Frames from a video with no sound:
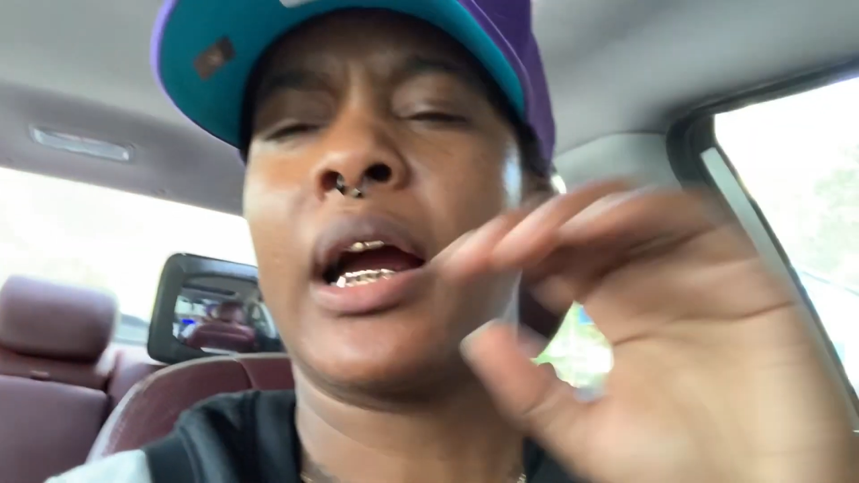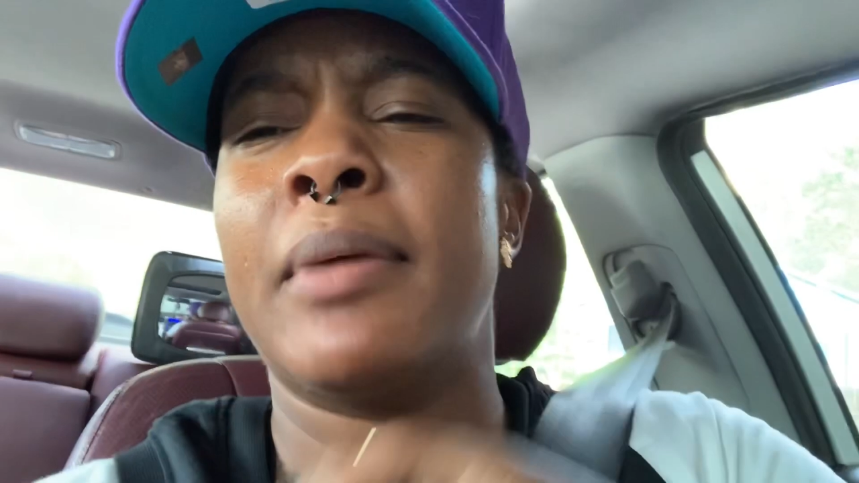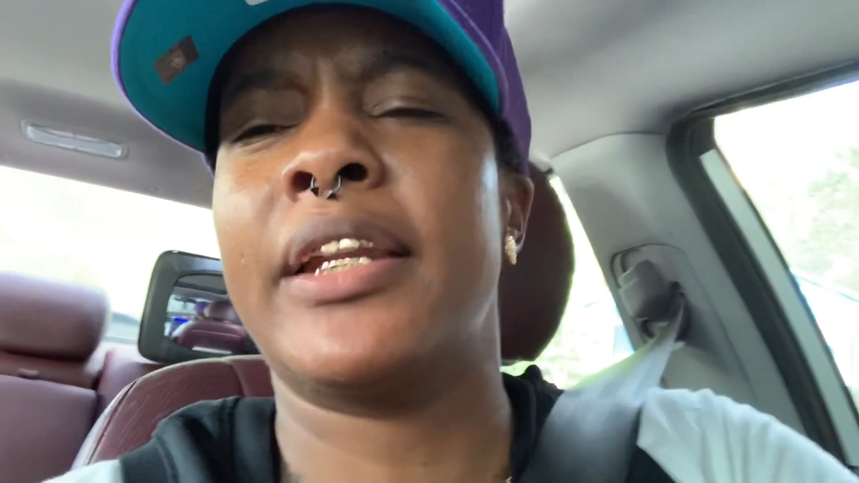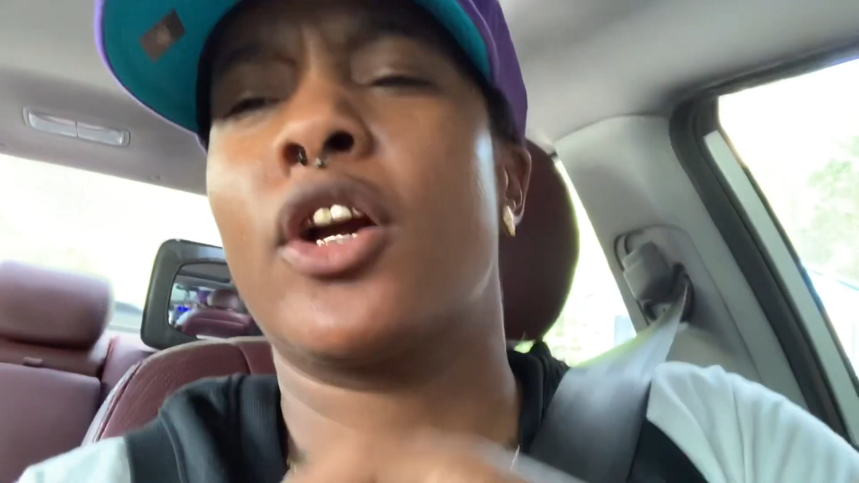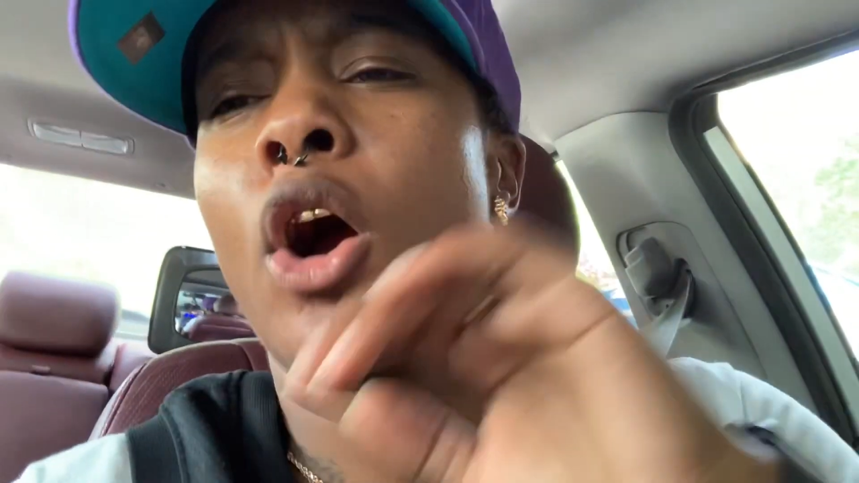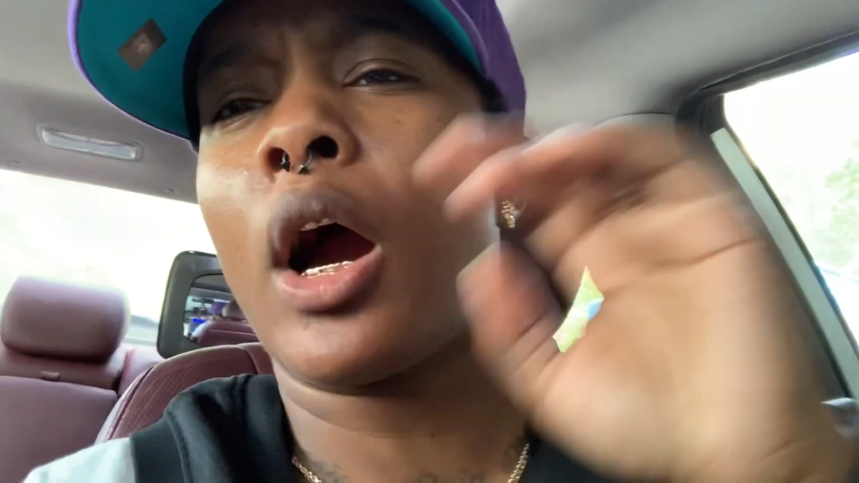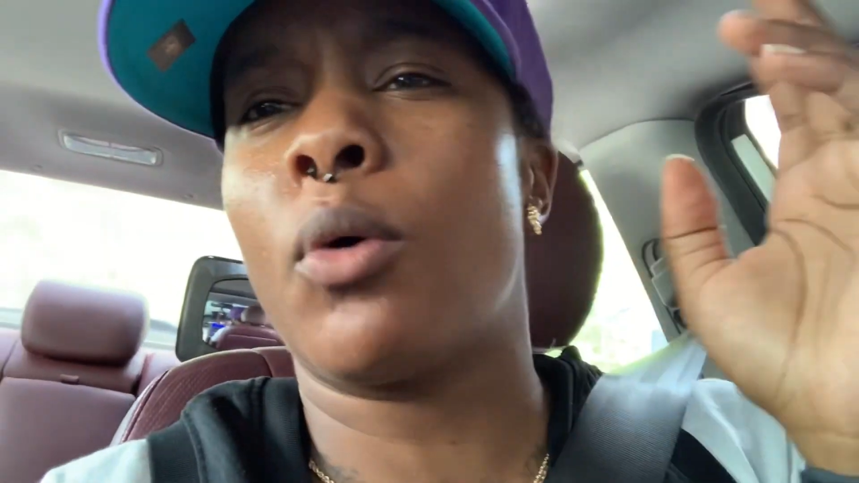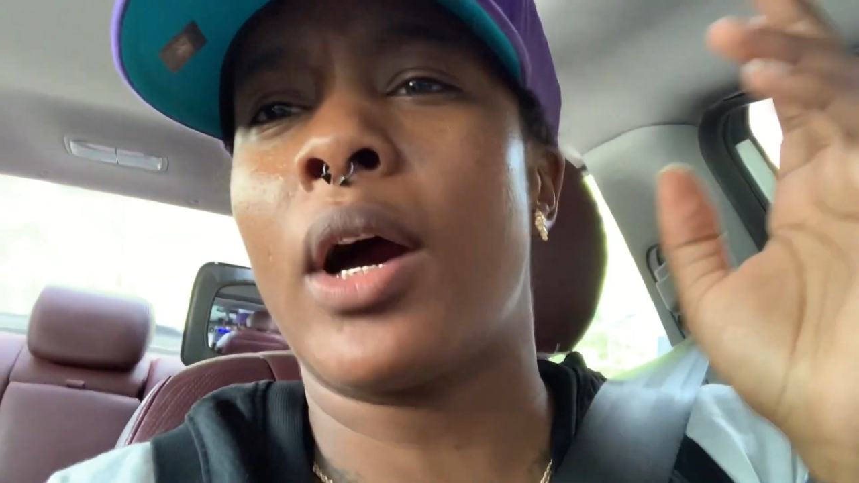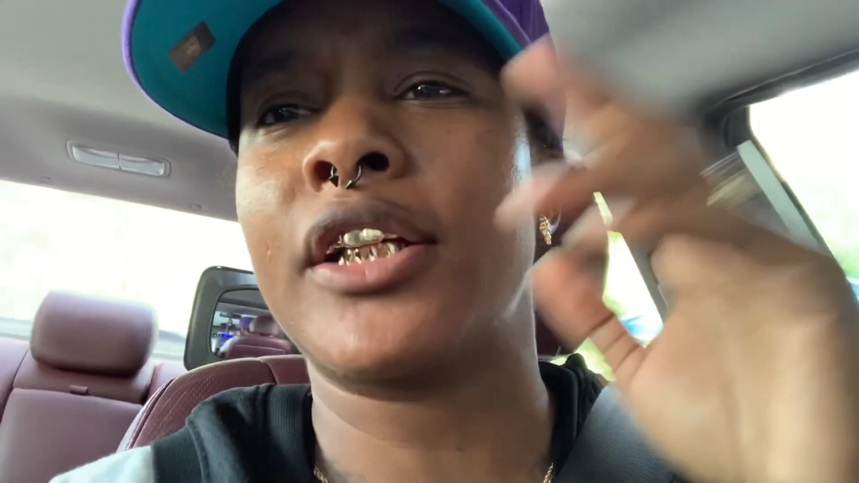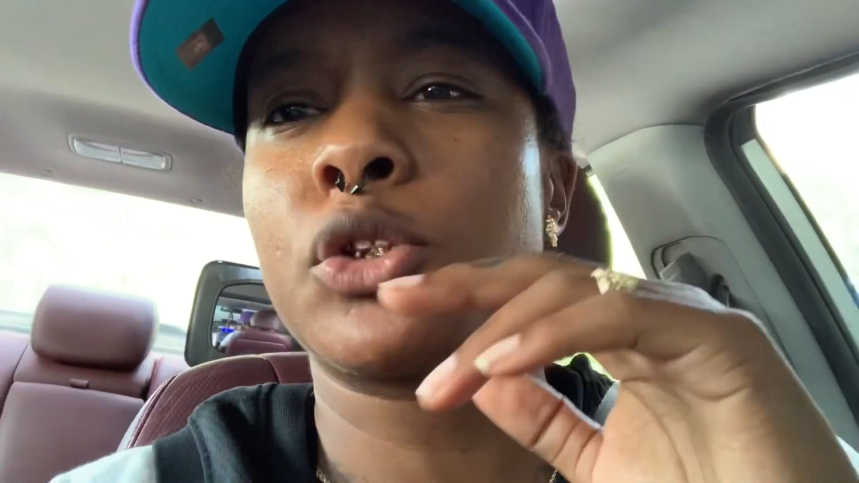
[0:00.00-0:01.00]
I'm at the car
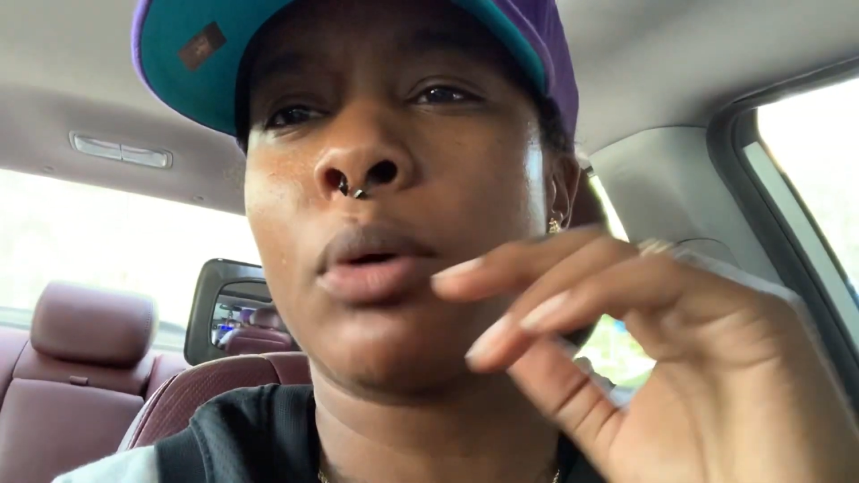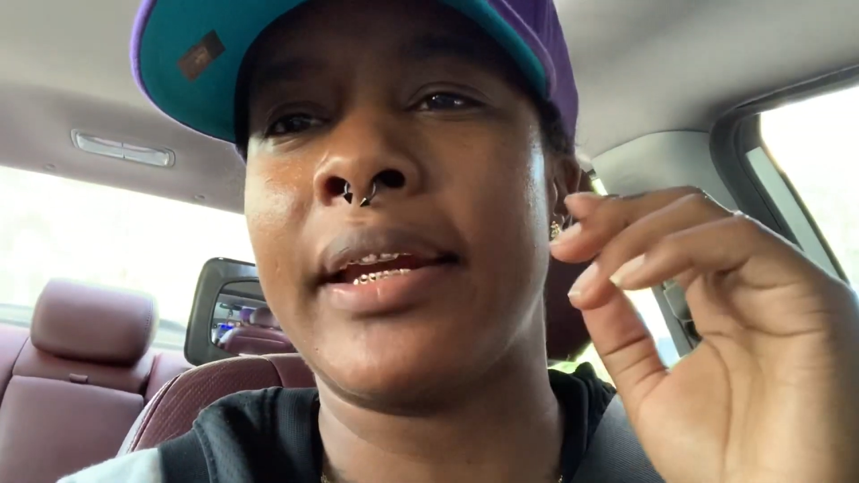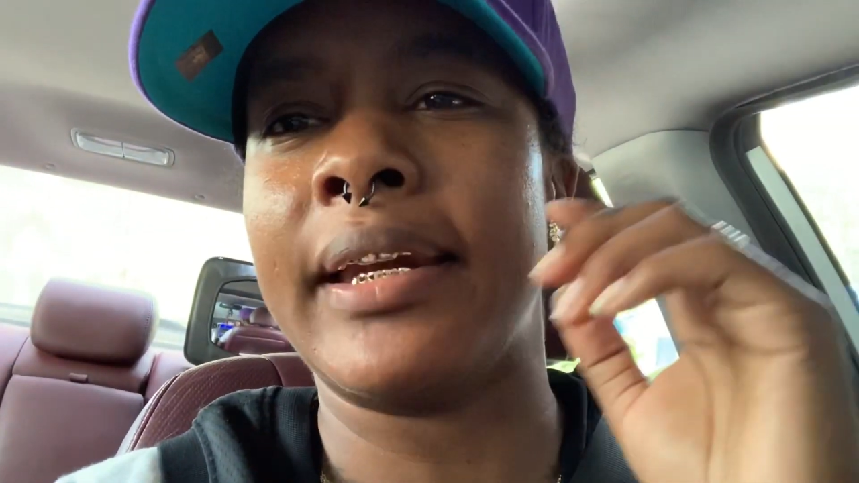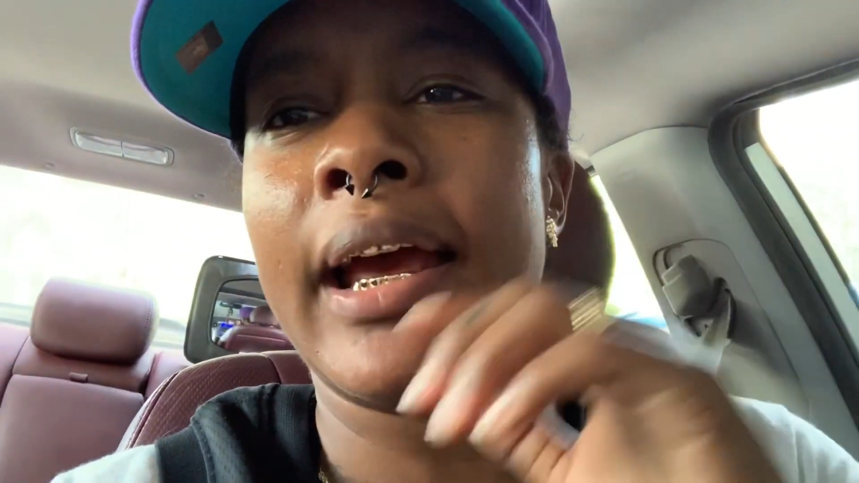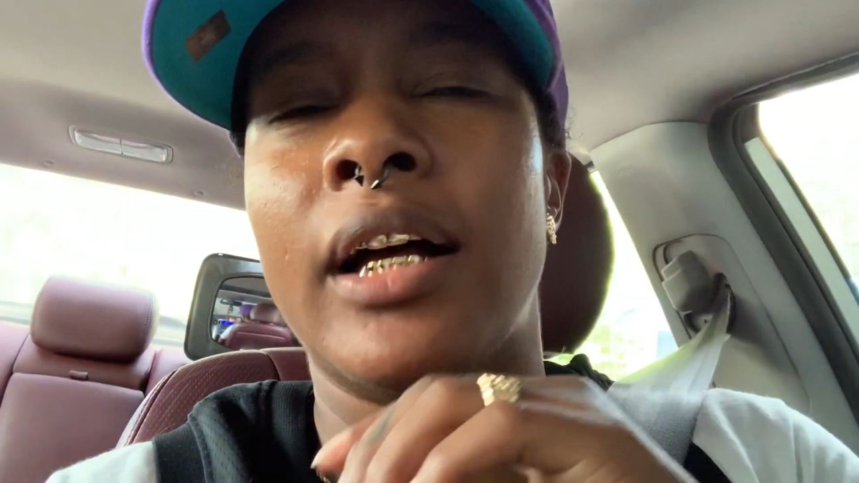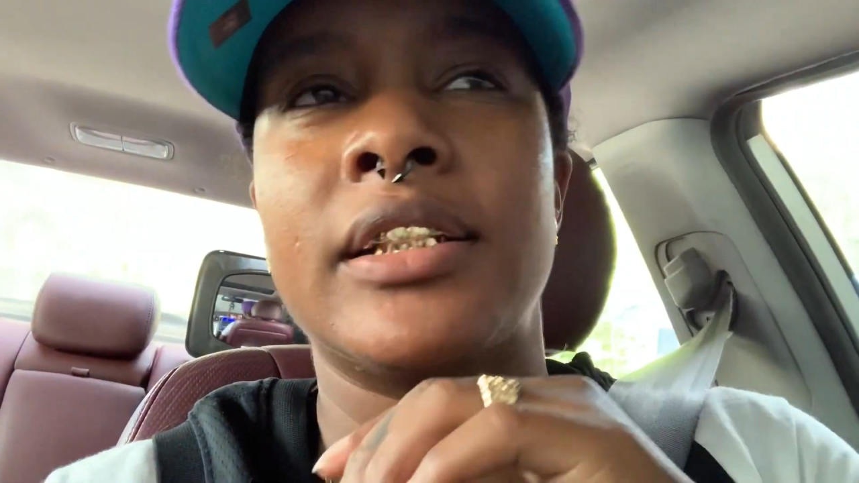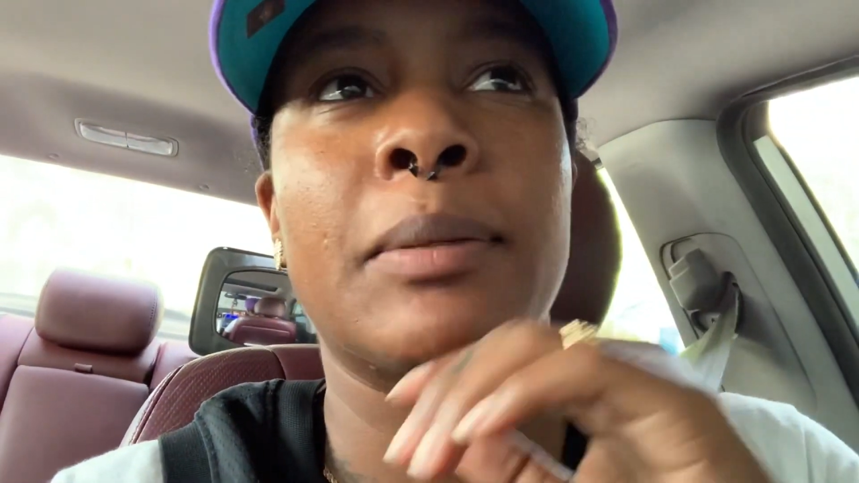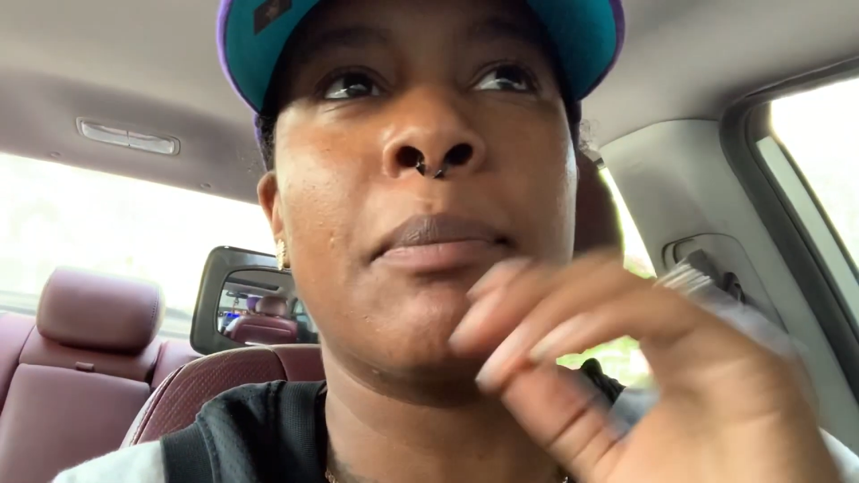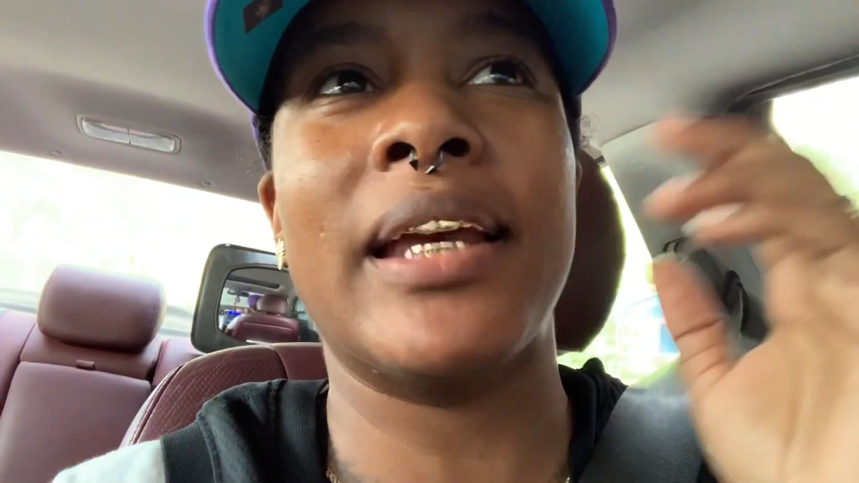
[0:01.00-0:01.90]
wash right now to